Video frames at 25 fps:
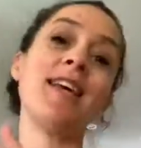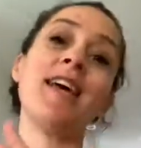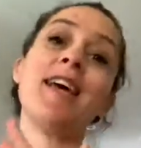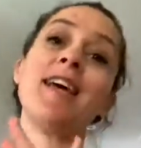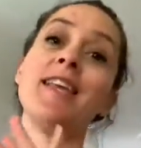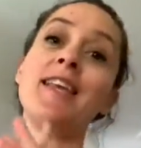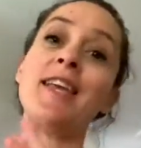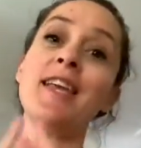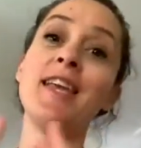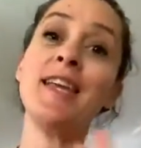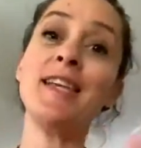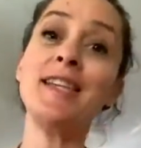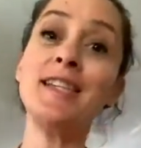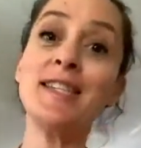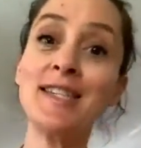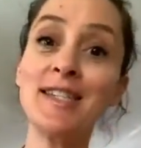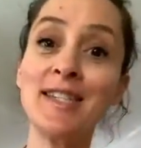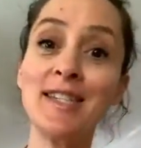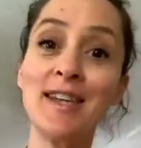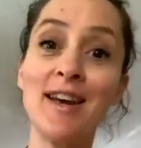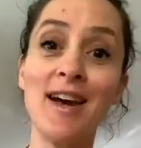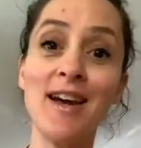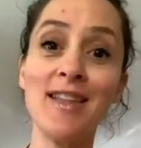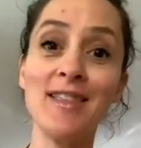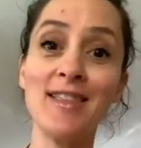an
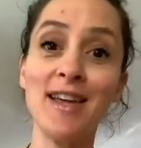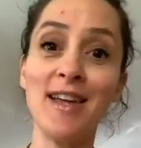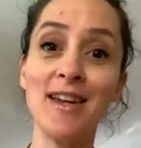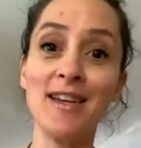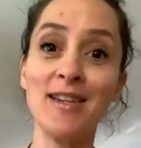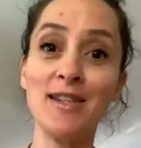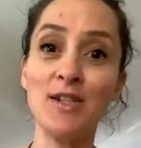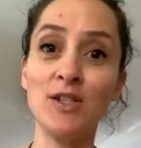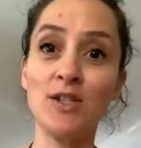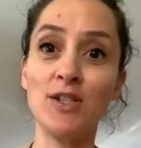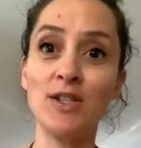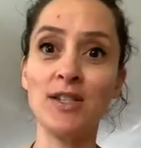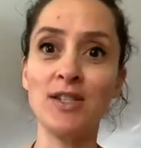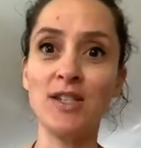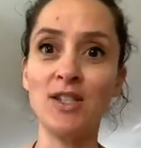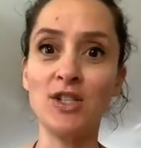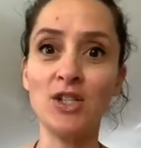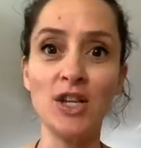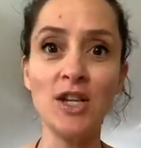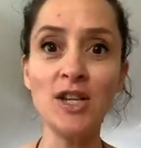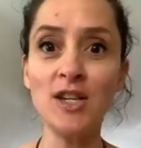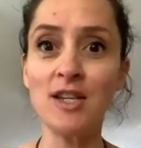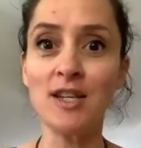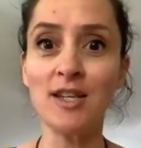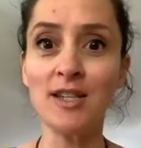insight that is just
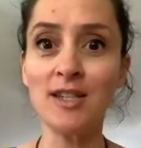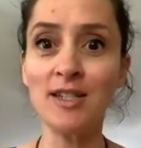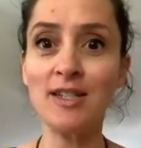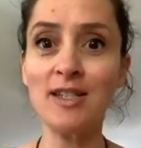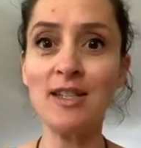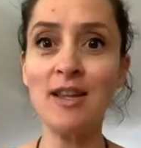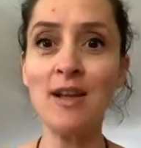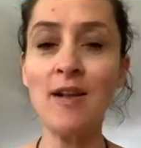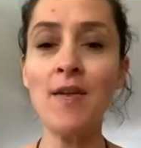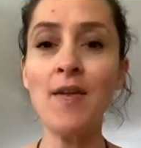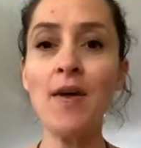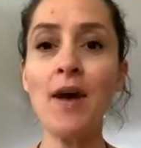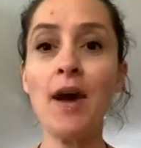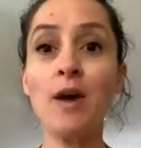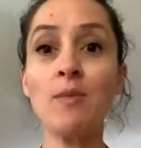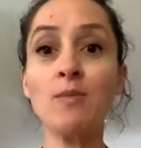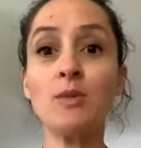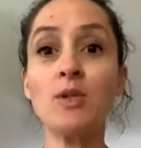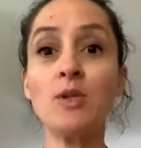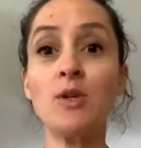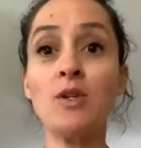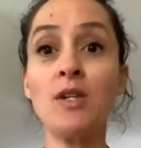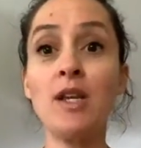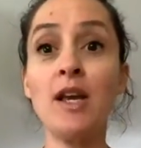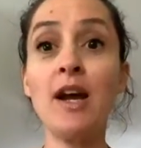genius.
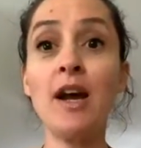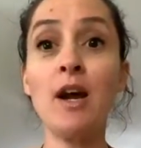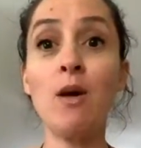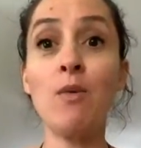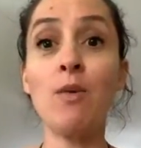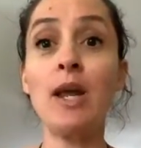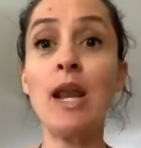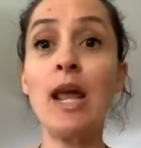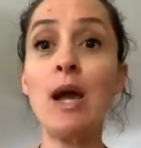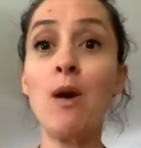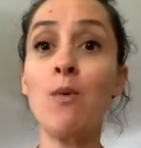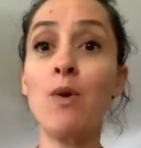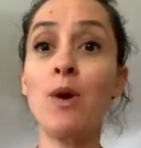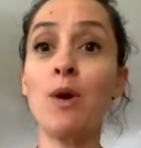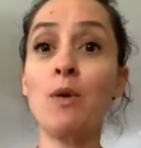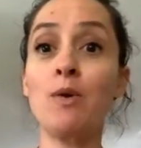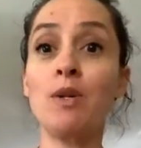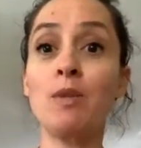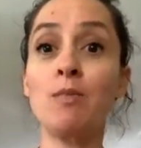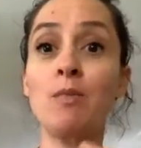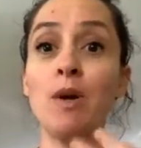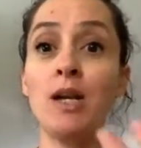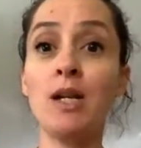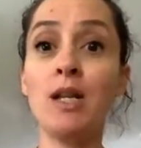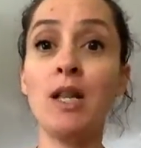So now when I work
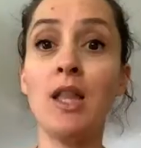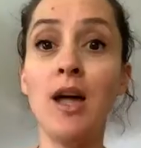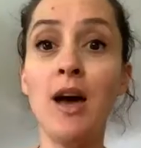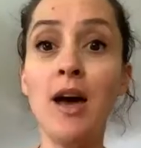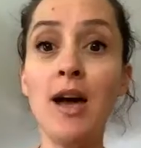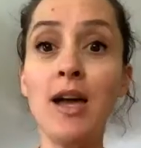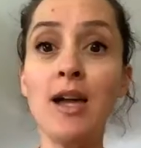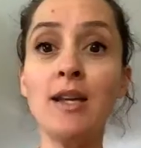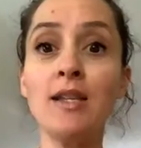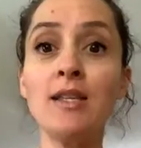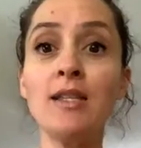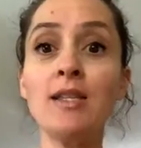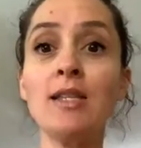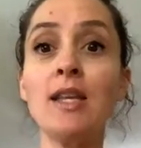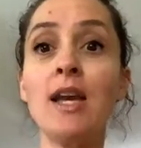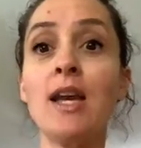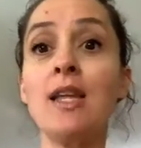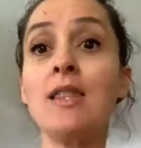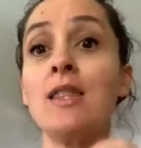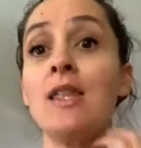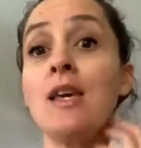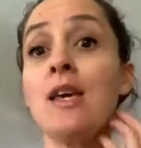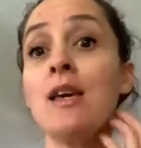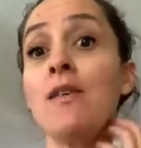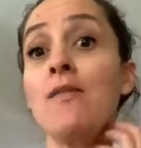with my clients
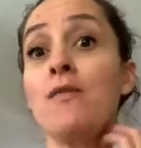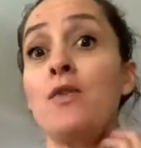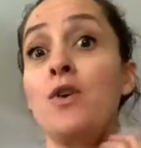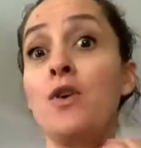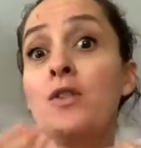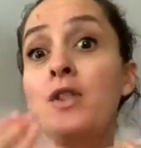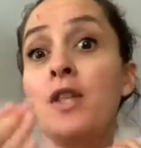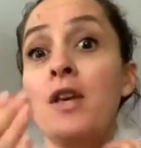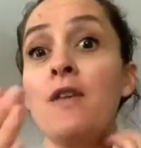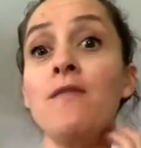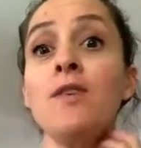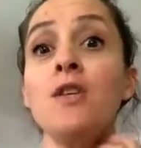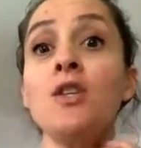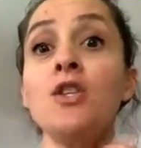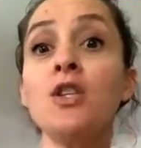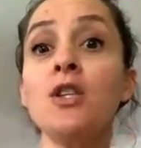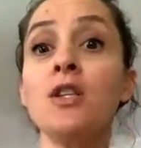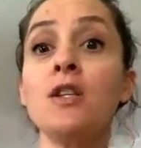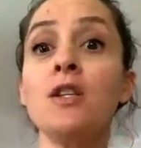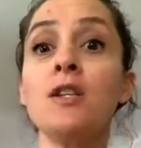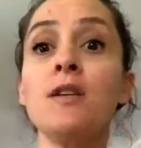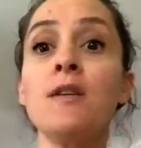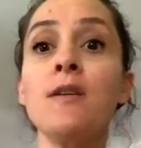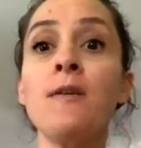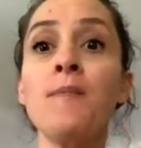and they've got their
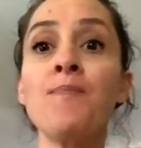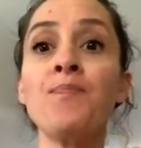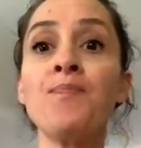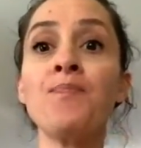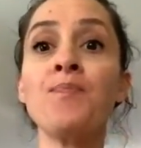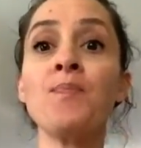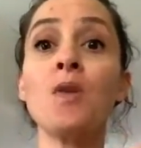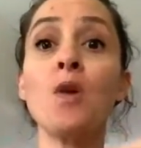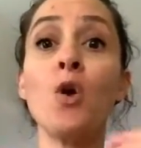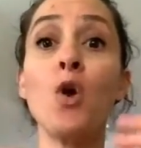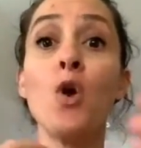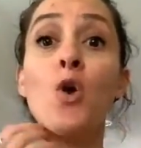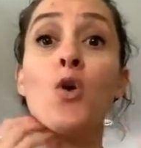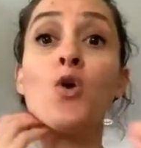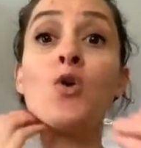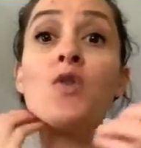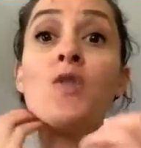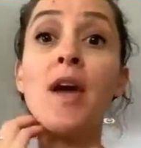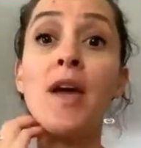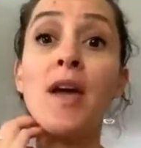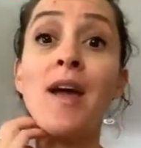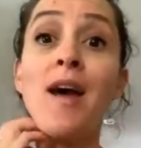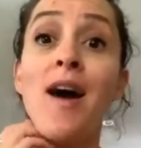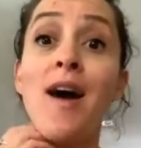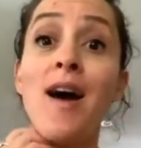vision, who
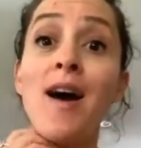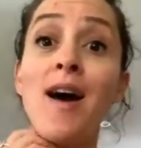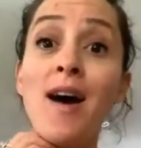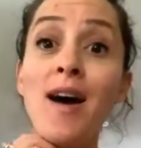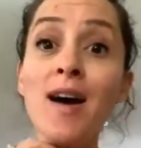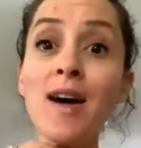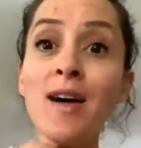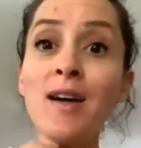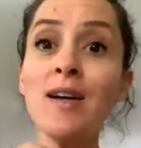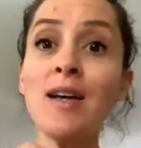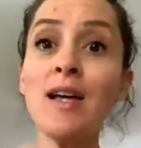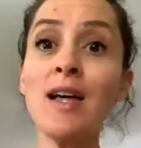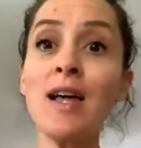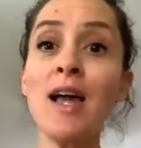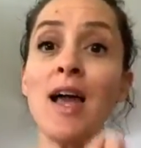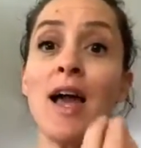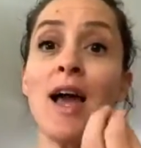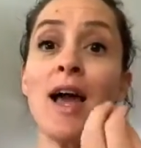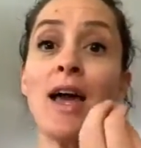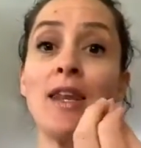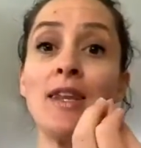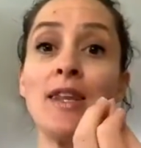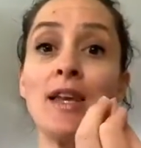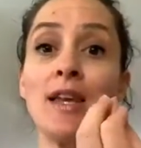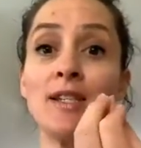they are
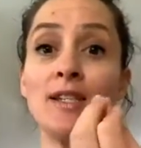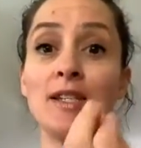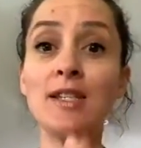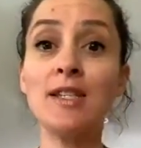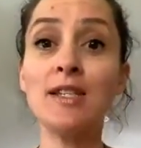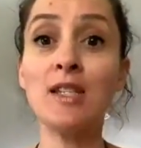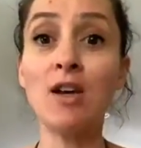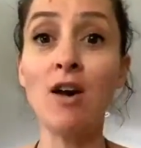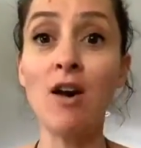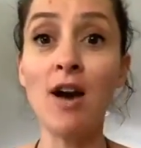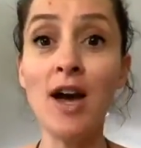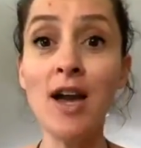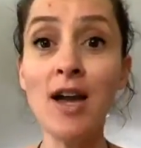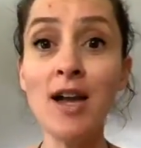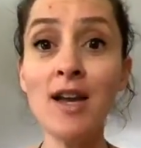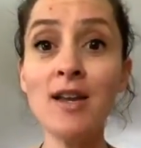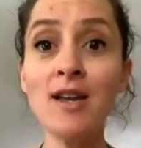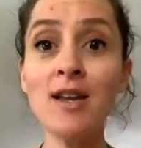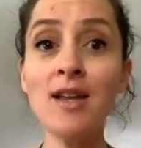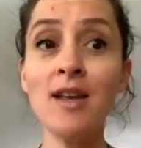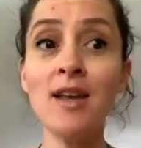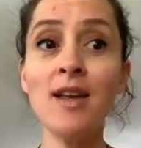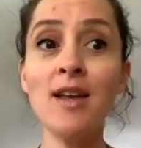and their design